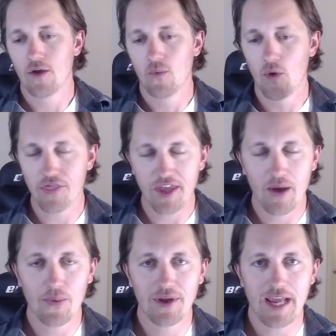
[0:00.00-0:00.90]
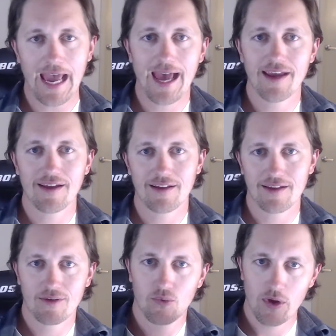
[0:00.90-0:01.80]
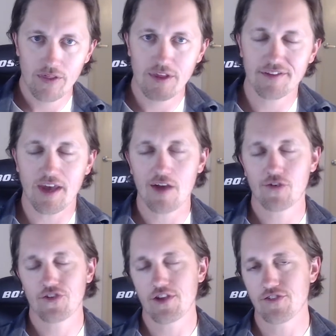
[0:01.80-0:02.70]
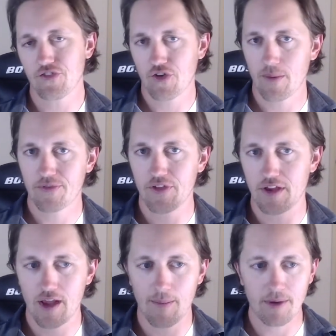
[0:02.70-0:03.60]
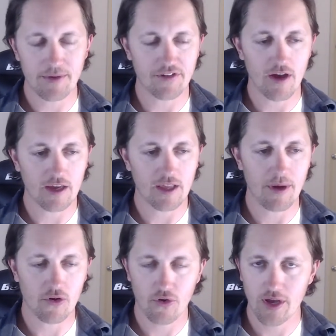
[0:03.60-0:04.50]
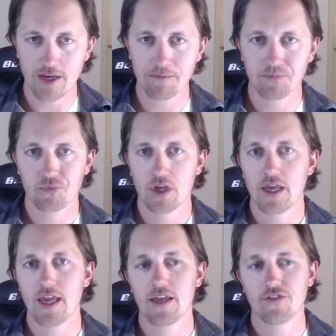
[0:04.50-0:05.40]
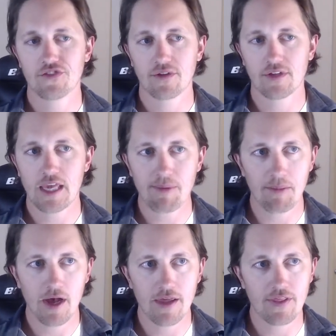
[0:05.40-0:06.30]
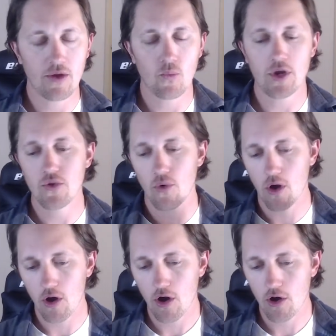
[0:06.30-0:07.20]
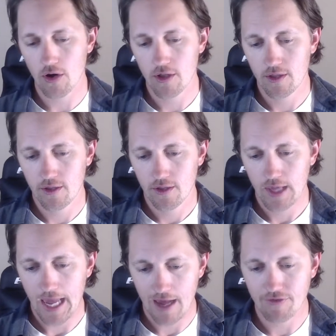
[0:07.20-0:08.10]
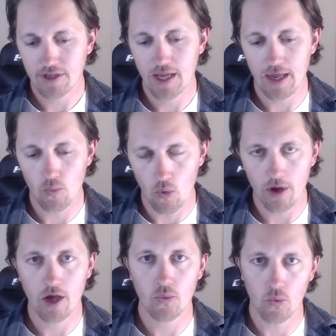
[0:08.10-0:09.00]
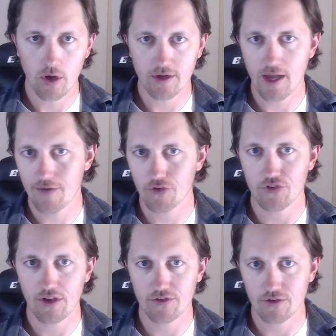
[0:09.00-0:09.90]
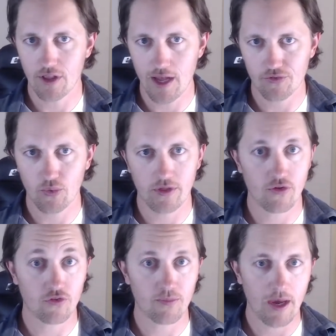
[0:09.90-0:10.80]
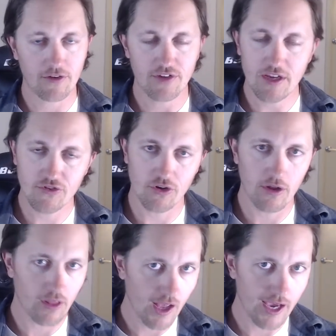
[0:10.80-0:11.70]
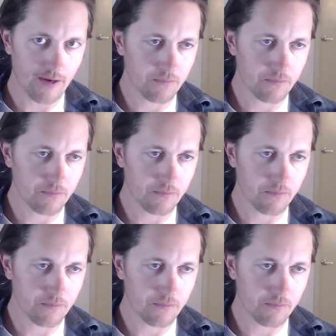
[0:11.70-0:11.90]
One thing I wanted to add with these conversation scripts that I'm going to be talking about creating is keep in mind that when you are having a one-on-one conversation class with your Spanish teacher online,